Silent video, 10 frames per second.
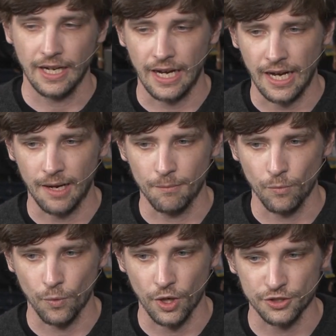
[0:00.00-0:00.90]

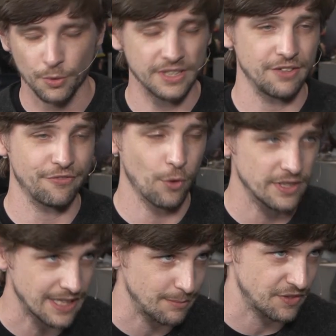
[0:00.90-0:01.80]
Um, we're
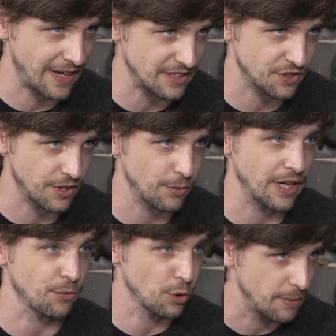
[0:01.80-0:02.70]
24 times faster at
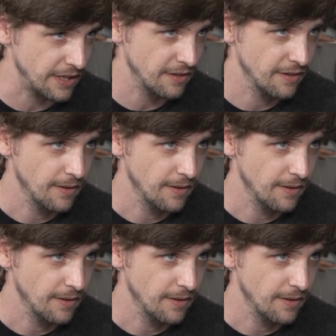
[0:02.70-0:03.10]
running Ruby.